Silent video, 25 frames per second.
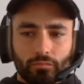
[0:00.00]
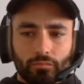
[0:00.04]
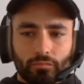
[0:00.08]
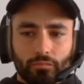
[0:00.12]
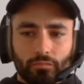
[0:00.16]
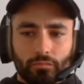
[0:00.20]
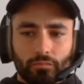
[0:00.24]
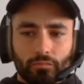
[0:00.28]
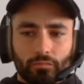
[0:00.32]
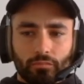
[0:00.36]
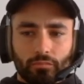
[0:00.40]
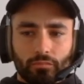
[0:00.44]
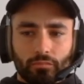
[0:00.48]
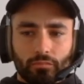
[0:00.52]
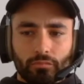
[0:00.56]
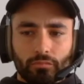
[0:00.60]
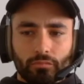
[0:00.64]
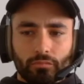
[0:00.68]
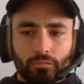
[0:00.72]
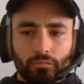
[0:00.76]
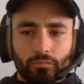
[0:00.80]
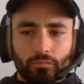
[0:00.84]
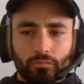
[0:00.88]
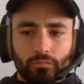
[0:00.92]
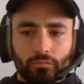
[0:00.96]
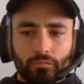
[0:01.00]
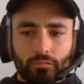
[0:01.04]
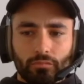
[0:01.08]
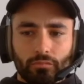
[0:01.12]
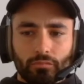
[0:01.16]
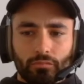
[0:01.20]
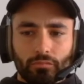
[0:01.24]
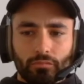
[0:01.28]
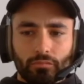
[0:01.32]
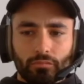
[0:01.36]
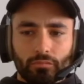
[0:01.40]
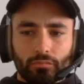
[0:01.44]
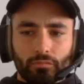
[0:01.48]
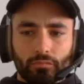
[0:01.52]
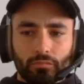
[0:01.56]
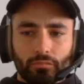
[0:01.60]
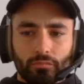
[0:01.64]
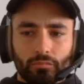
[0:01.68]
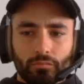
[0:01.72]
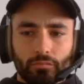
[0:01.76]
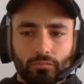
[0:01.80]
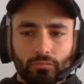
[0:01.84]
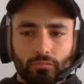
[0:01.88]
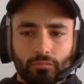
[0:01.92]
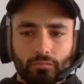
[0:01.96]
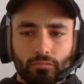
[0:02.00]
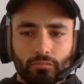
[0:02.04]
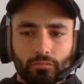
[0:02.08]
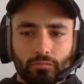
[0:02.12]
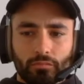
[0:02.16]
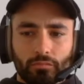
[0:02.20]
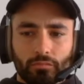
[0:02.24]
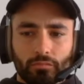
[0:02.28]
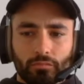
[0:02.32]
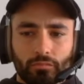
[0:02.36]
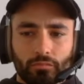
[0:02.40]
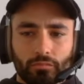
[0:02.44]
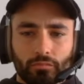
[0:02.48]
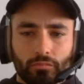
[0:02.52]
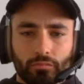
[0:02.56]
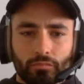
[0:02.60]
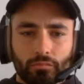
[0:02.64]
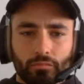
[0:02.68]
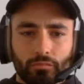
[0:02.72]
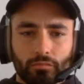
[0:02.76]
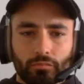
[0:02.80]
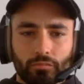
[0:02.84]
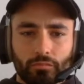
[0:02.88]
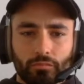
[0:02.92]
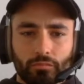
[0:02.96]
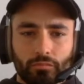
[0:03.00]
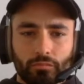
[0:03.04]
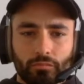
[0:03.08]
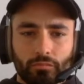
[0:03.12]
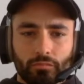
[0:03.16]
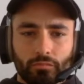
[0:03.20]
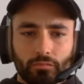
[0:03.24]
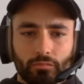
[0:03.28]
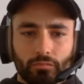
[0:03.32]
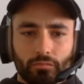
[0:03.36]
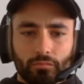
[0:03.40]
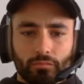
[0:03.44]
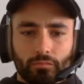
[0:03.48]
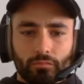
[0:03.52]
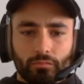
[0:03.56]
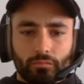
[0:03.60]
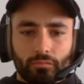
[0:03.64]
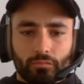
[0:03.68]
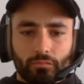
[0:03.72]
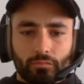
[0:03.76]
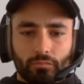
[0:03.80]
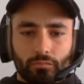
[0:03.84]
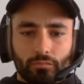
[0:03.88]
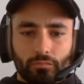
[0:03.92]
(not speaking)